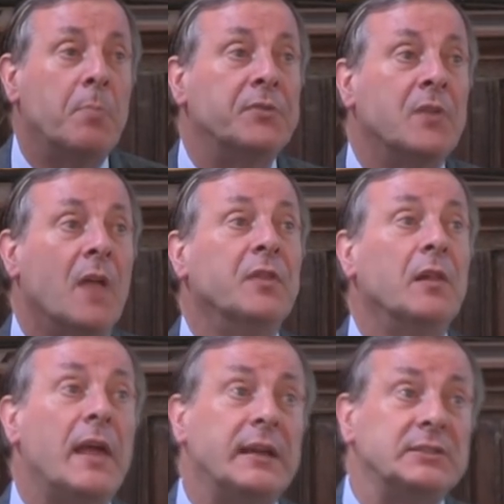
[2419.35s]
but
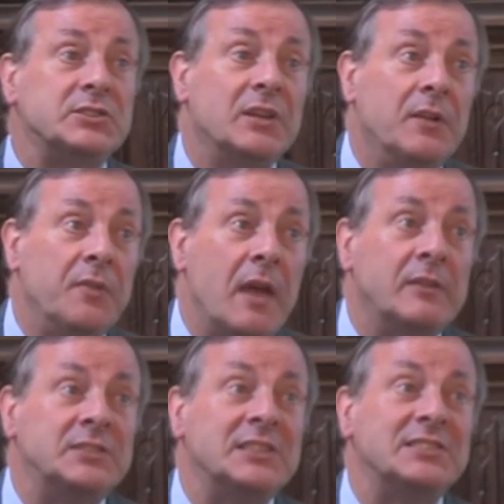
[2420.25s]
nonetheless,
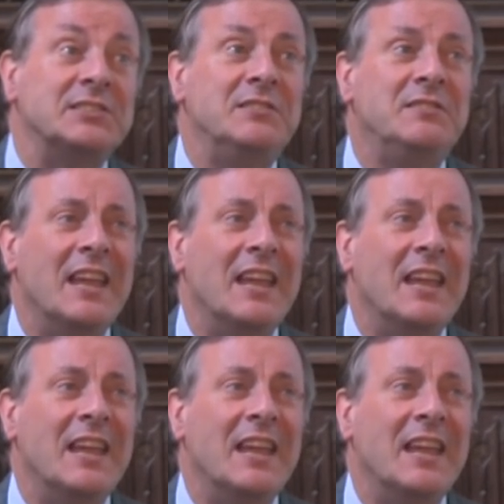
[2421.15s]
there is this